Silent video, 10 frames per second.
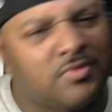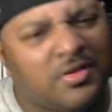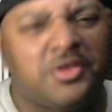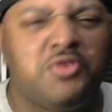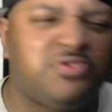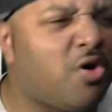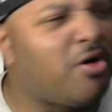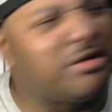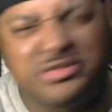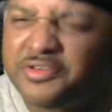You
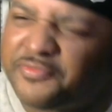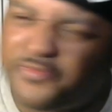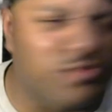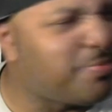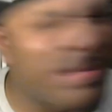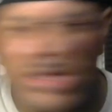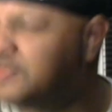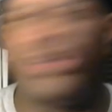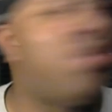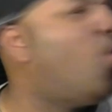talking to the folks, man, you's a whole